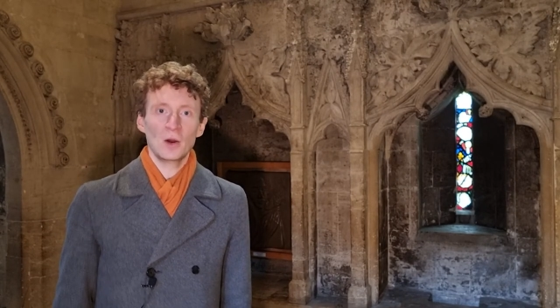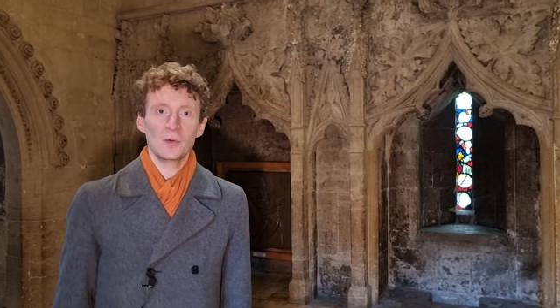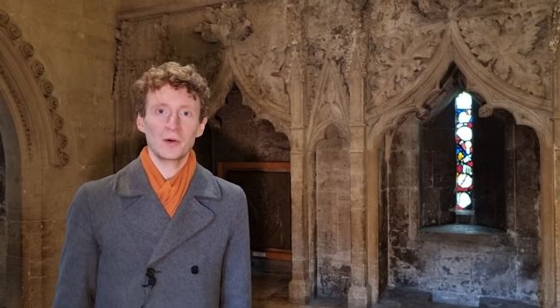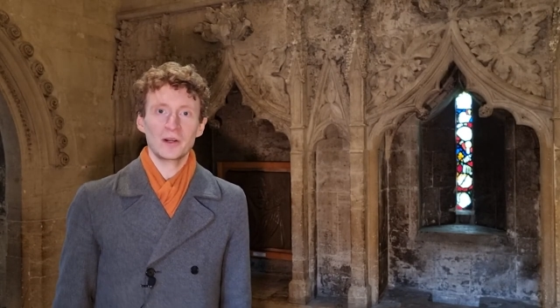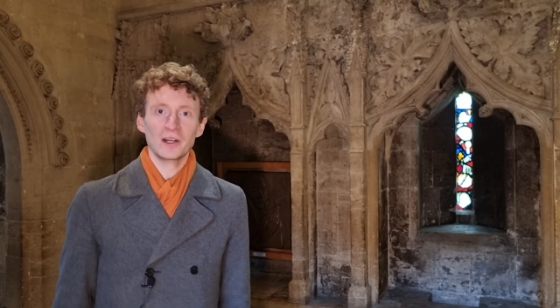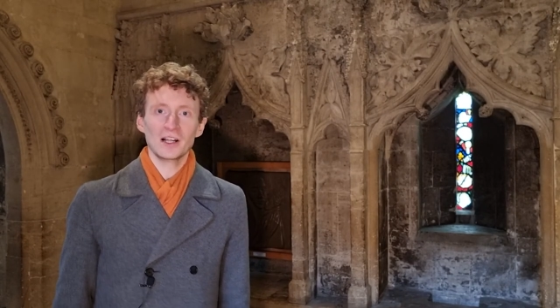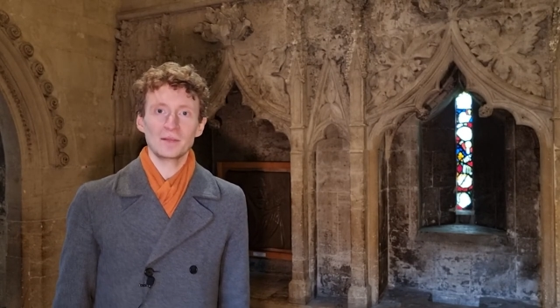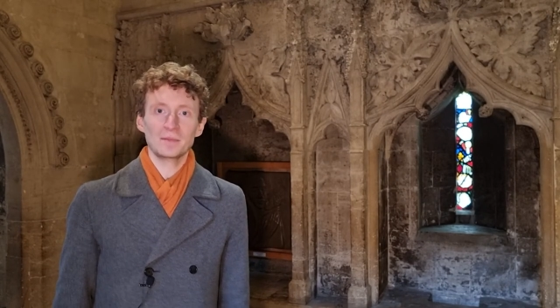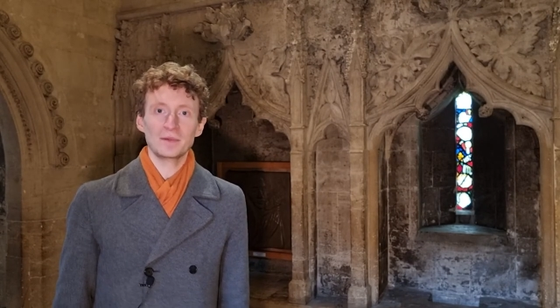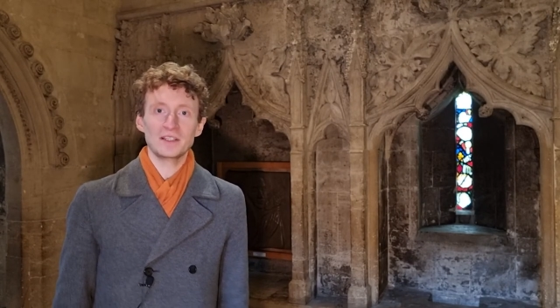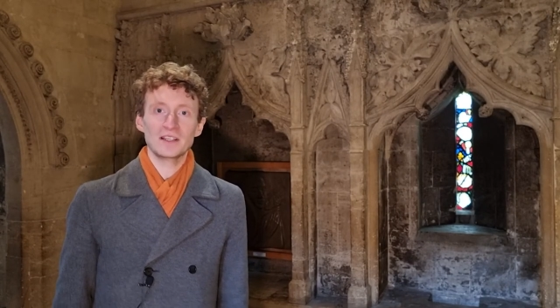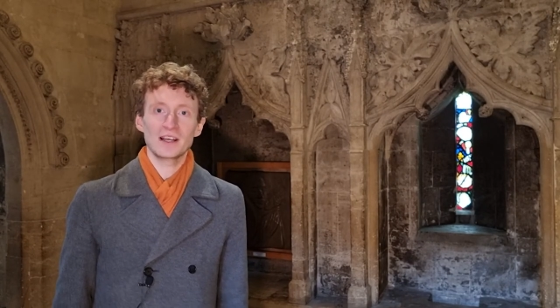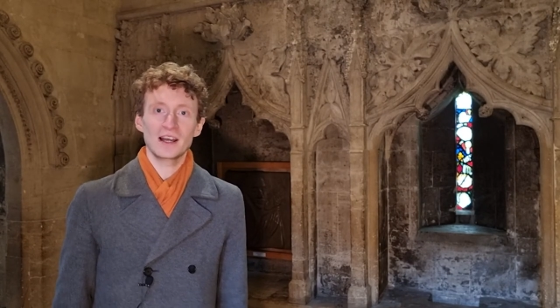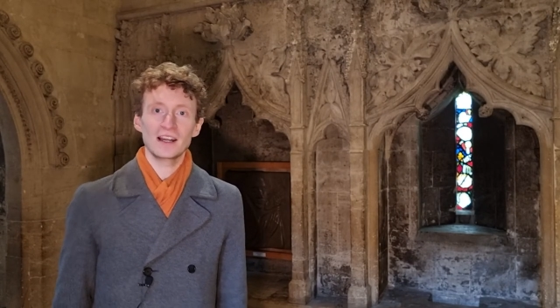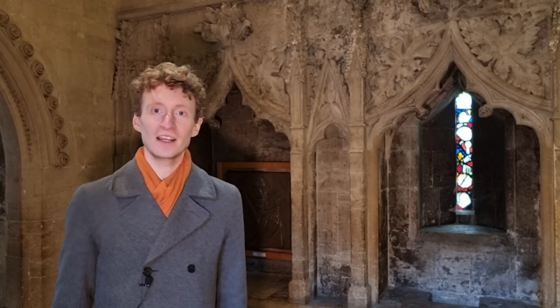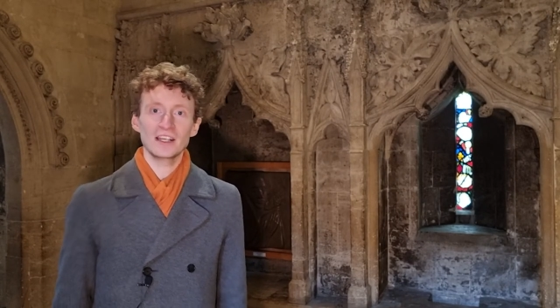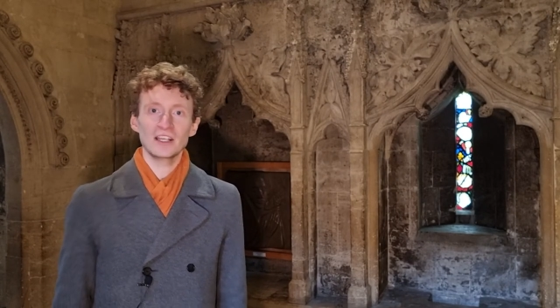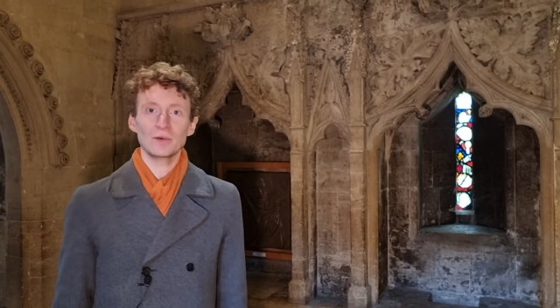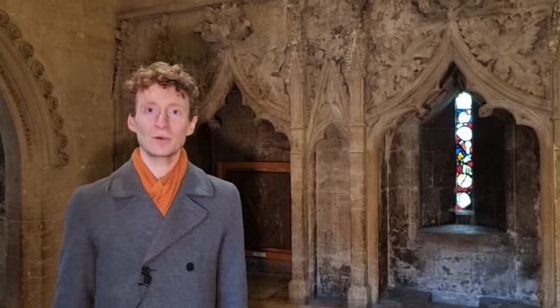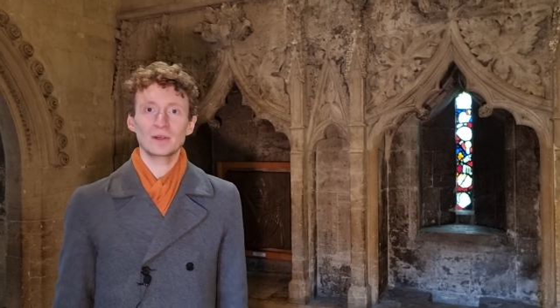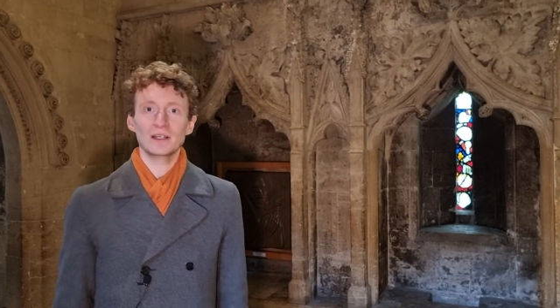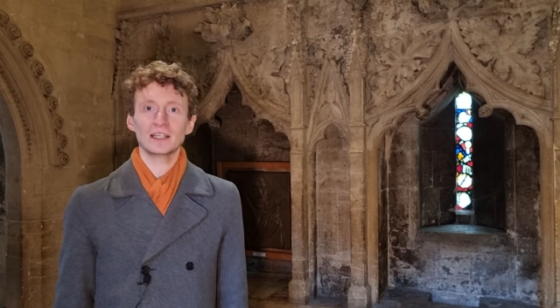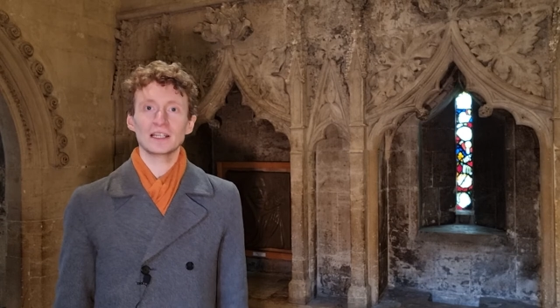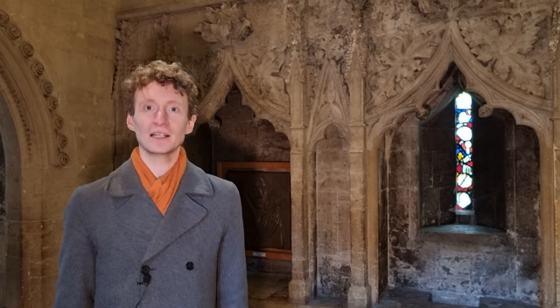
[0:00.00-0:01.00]
when I'll be
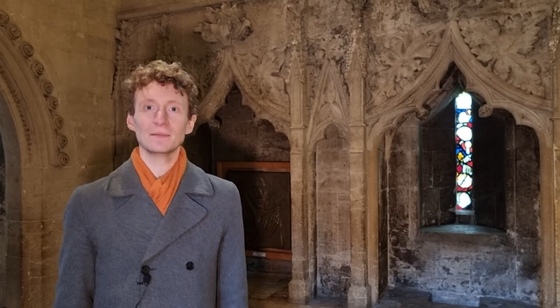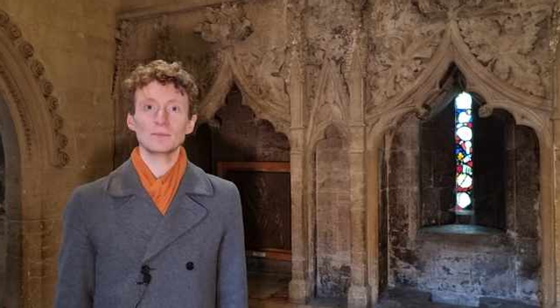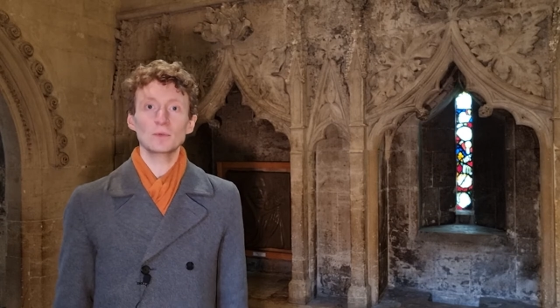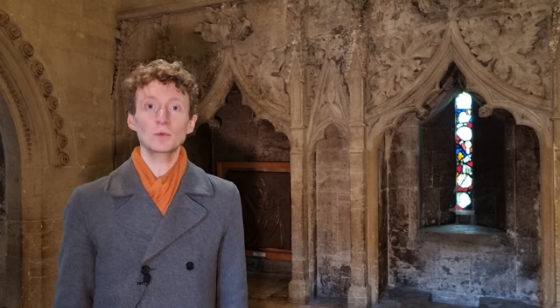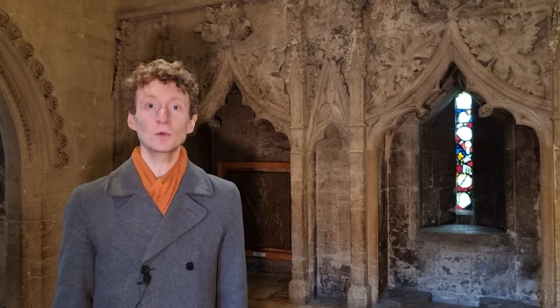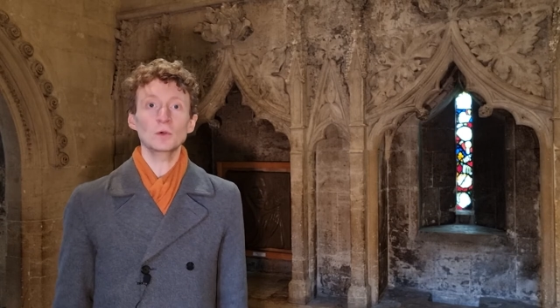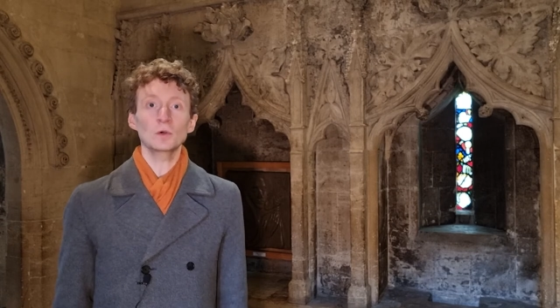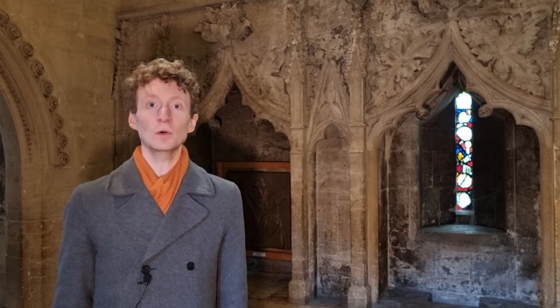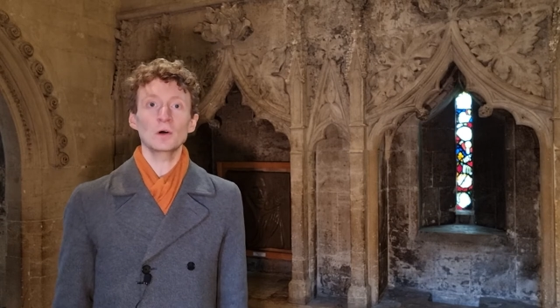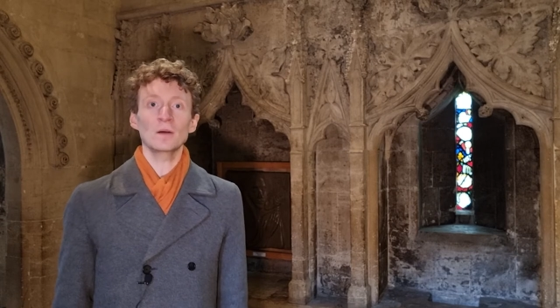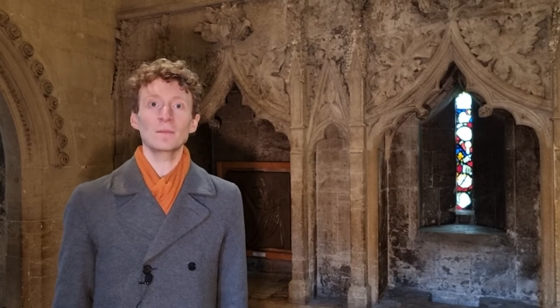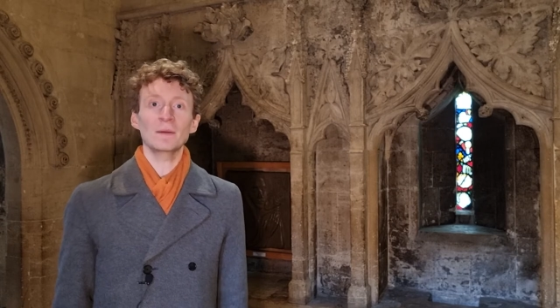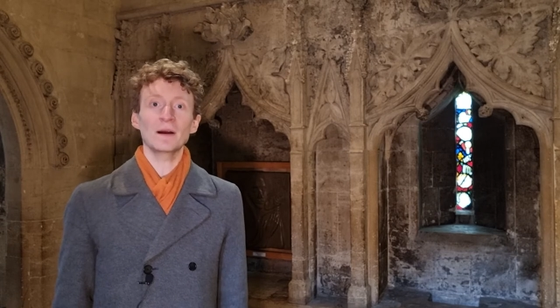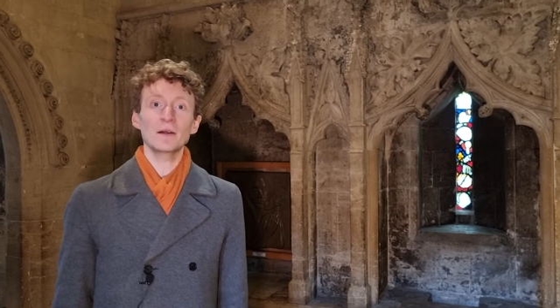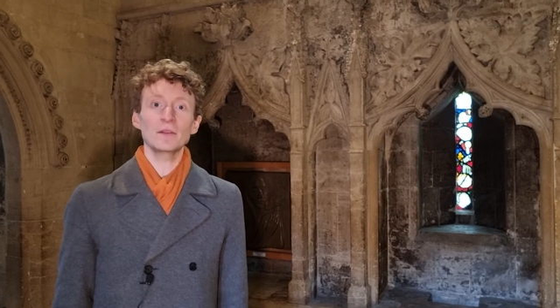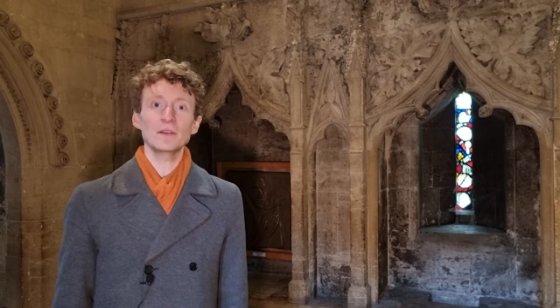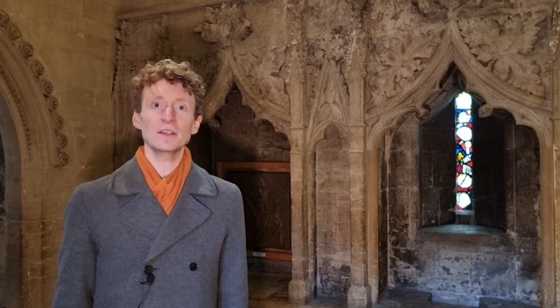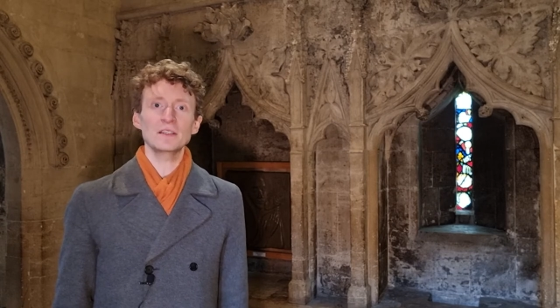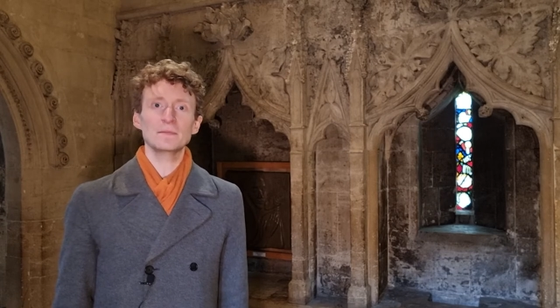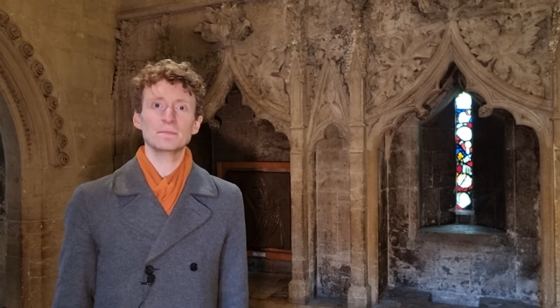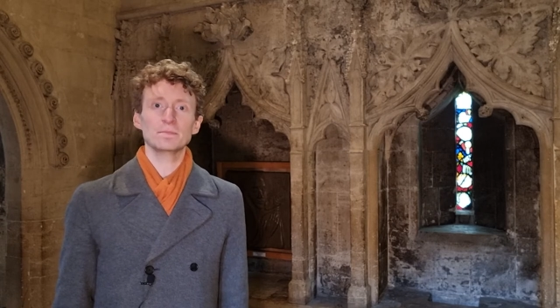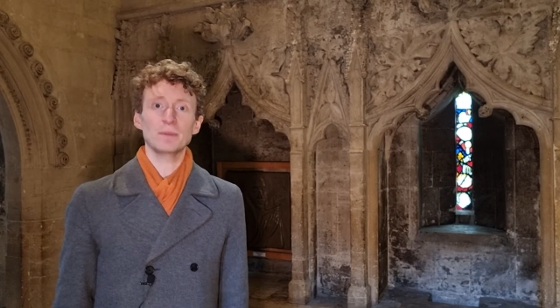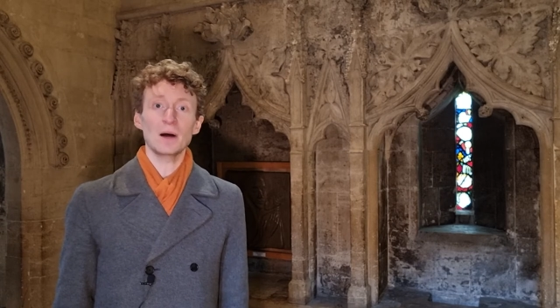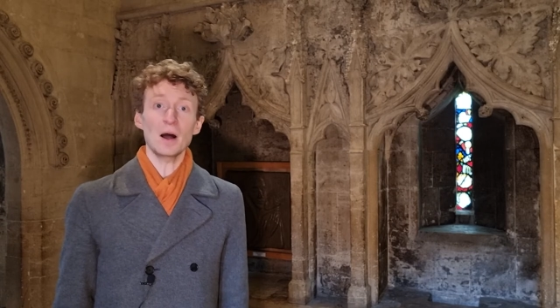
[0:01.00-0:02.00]
telling you a little more about these